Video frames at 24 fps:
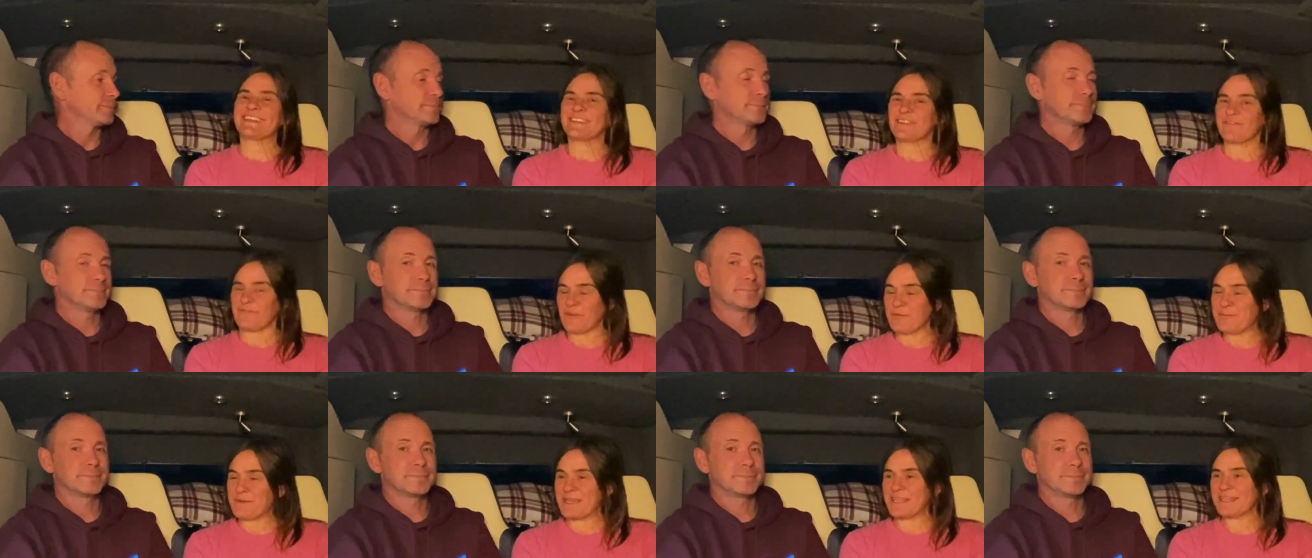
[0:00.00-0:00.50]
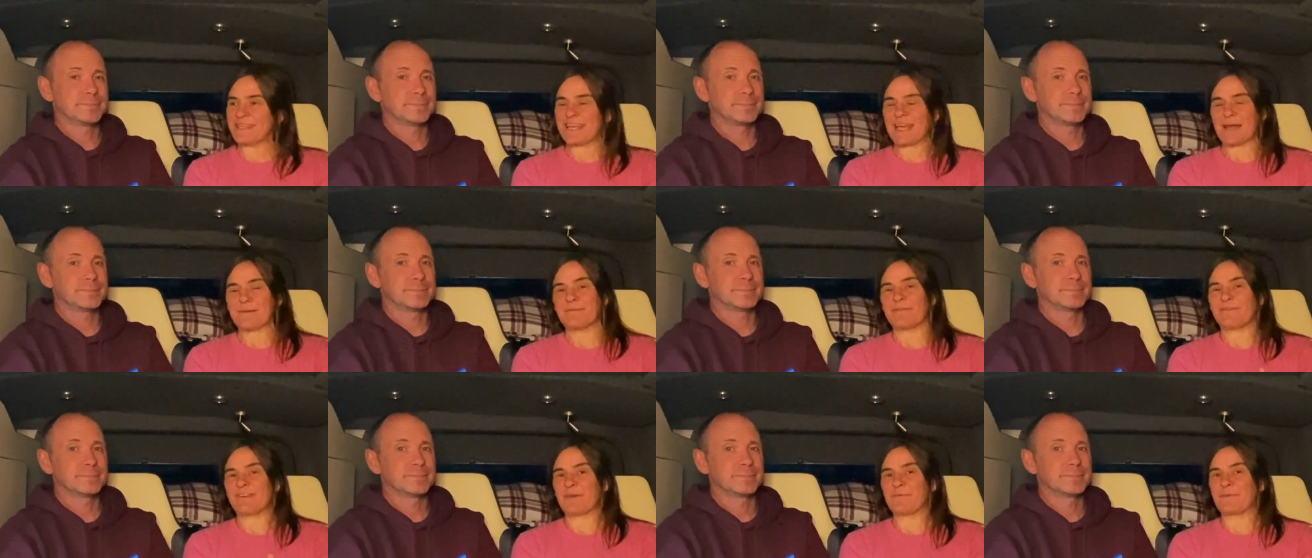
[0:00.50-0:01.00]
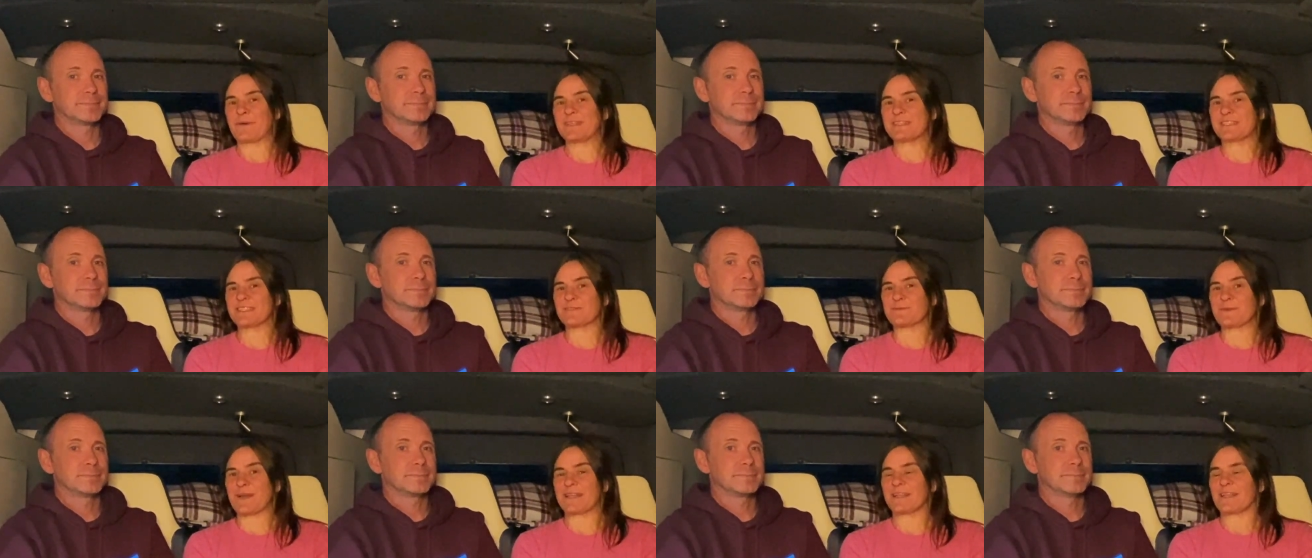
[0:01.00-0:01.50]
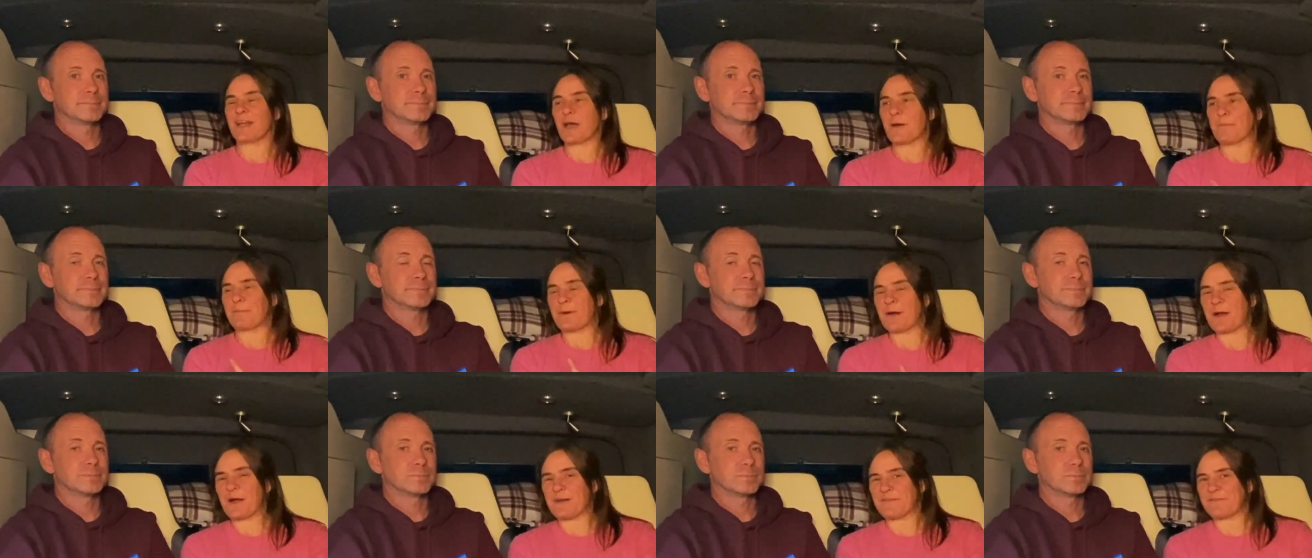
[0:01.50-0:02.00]
Speaker 1: For me, the camper van wins as well,
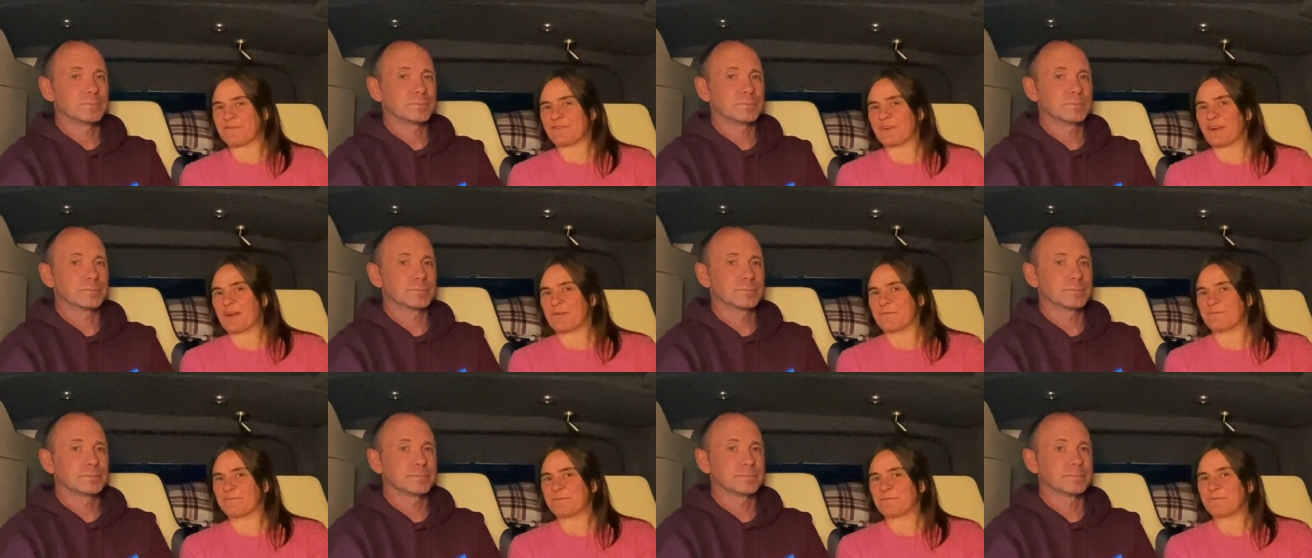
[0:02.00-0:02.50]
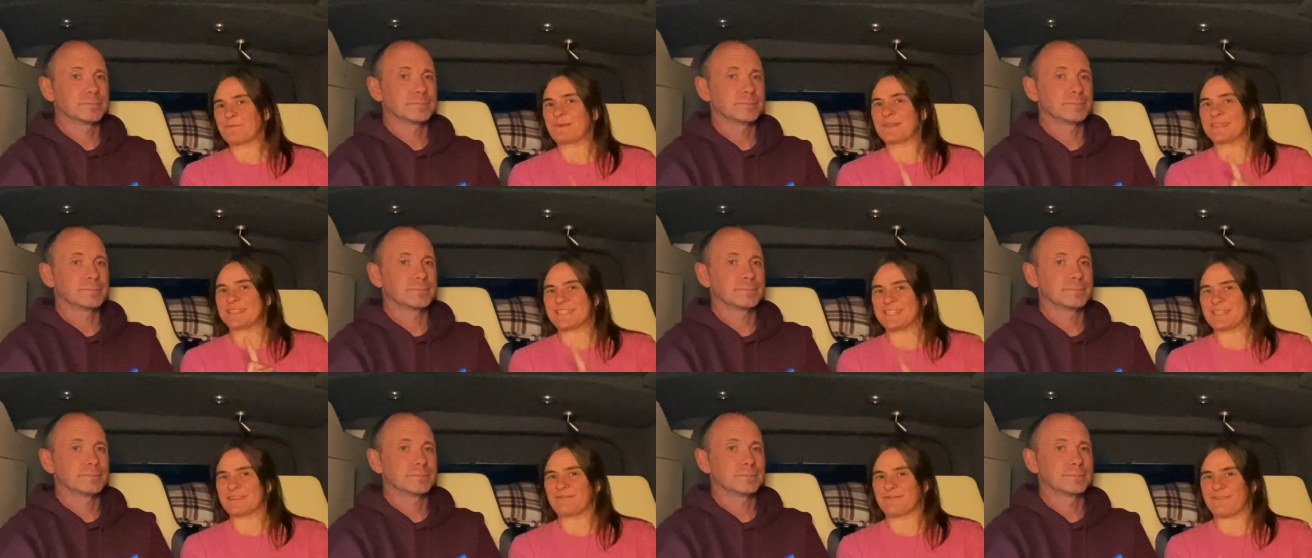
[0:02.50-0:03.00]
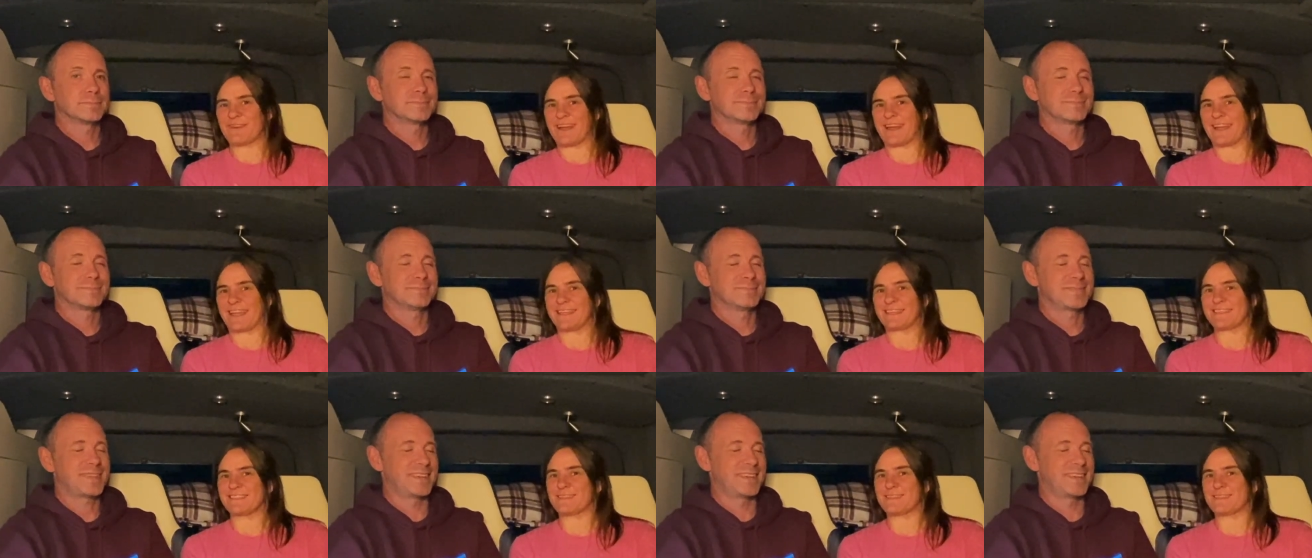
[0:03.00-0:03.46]
apart from we did find